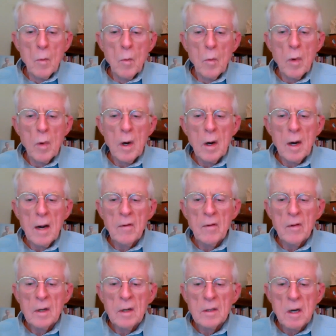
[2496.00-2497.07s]
Wherever
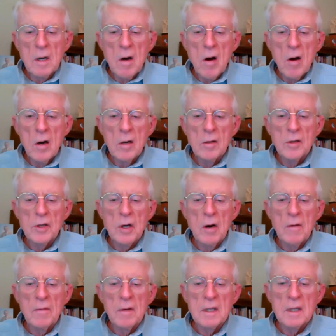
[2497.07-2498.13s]
there's a hard
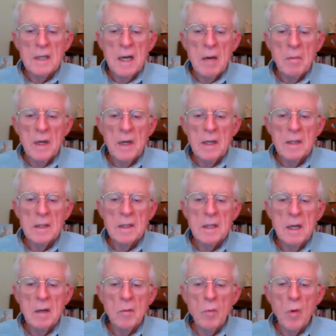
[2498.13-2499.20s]
surface, that means
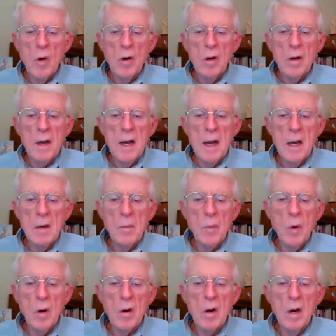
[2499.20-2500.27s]
that water can't
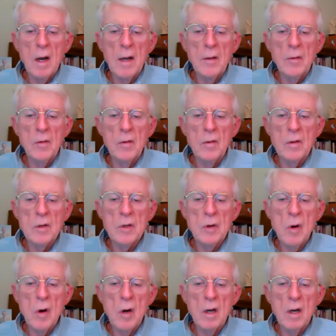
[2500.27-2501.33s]
percolate through the
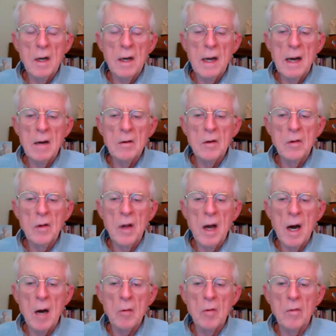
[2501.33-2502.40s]
soil and down to the
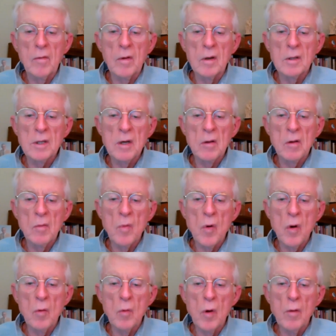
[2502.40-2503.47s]
aquifer. So the
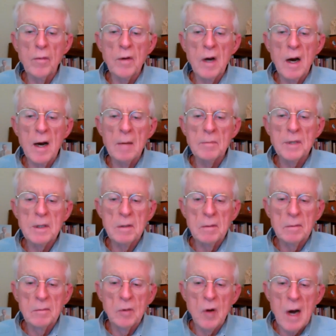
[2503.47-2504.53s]
more rooftops,
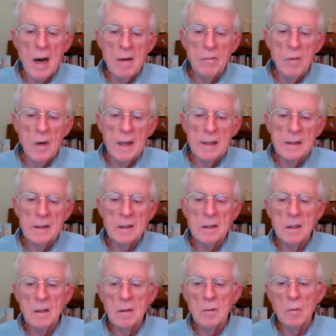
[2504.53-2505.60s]
driveways,
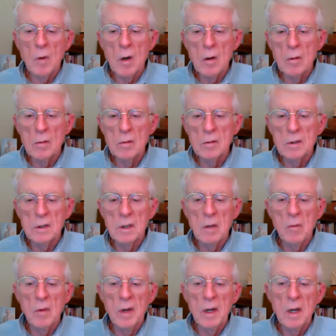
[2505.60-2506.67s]
and roads that
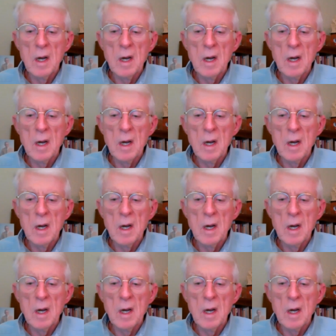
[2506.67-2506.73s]
we